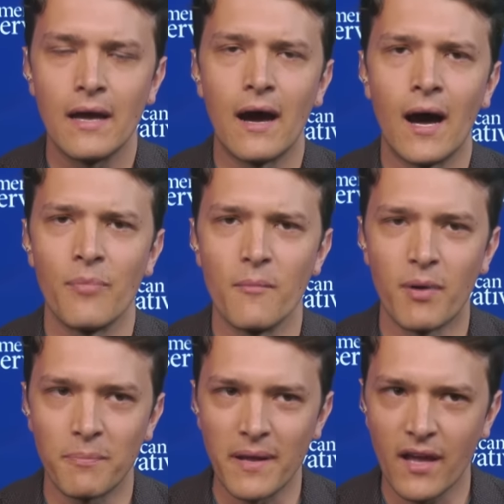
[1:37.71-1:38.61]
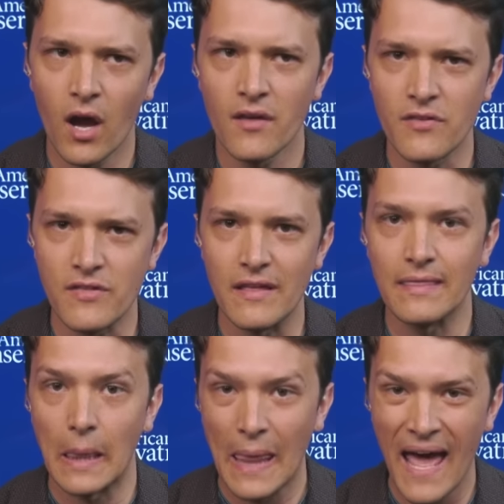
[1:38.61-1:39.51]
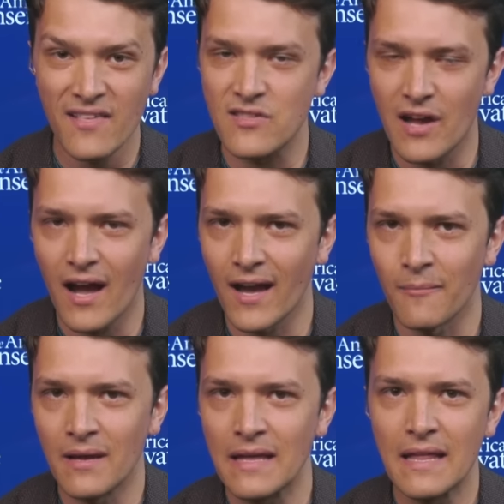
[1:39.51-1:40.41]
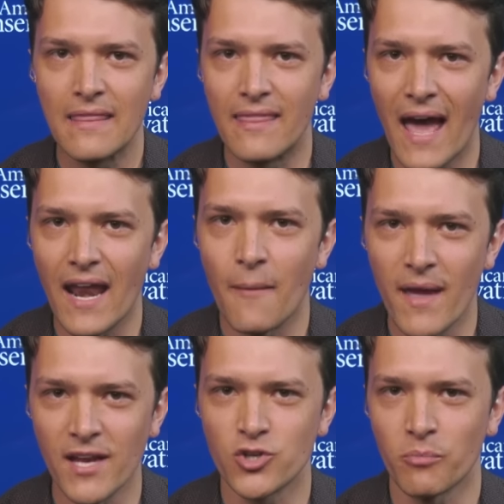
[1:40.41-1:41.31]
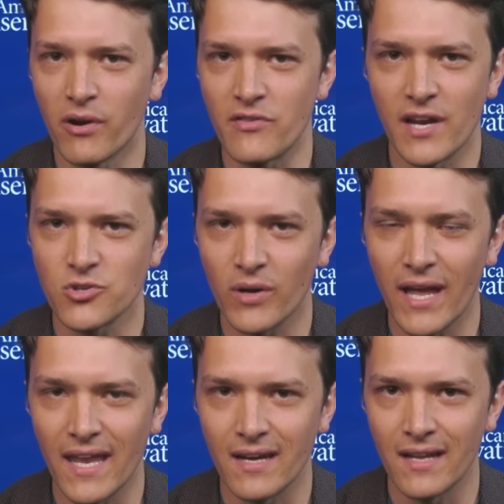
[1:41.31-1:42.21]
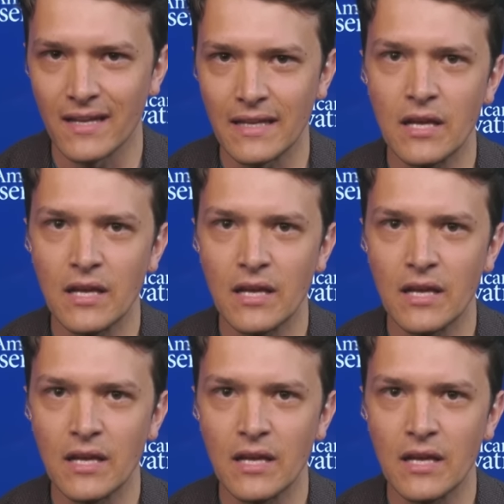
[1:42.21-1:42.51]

um, but because the last time that a major presidential candidate